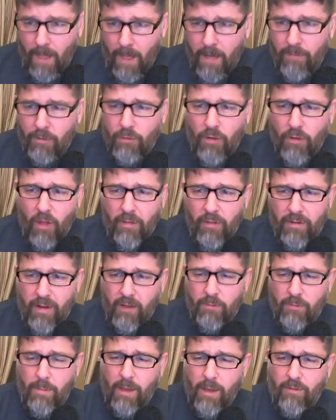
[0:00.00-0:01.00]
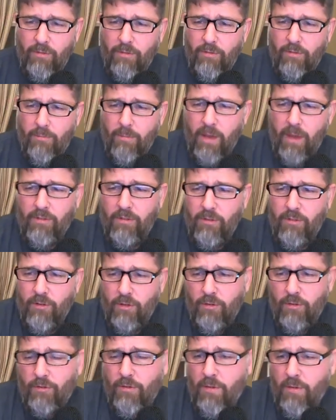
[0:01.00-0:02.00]
If you saw the text
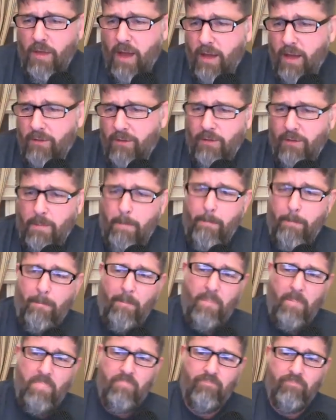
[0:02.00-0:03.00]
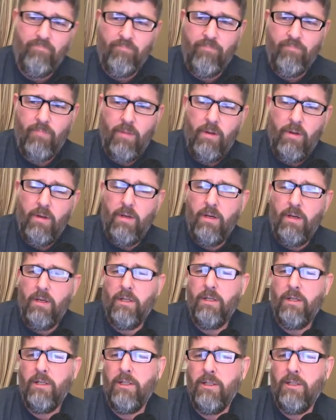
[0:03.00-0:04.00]
messages that
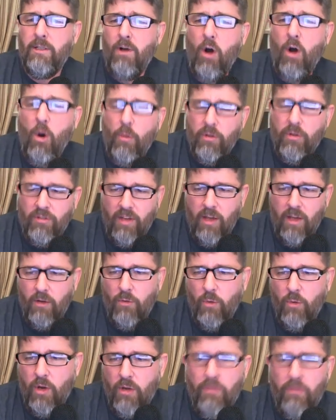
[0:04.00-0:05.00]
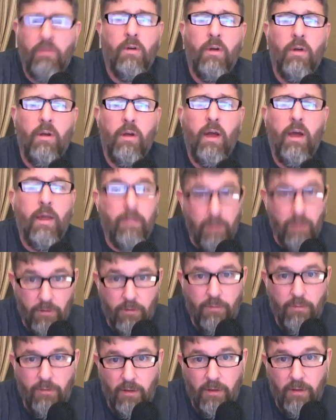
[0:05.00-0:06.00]
always end with, "And
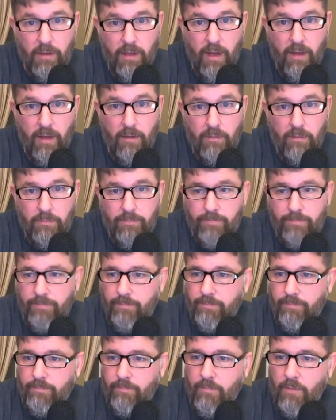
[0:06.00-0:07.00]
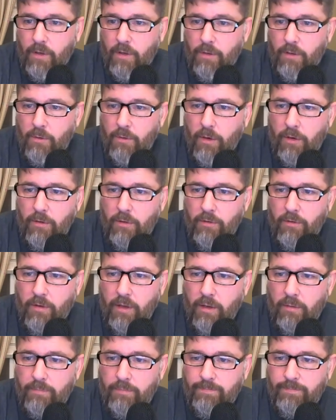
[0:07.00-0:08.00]
did you fill it yet?" then you'd
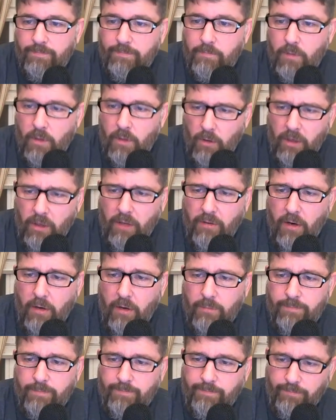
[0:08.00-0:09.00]
understand. He'll get there.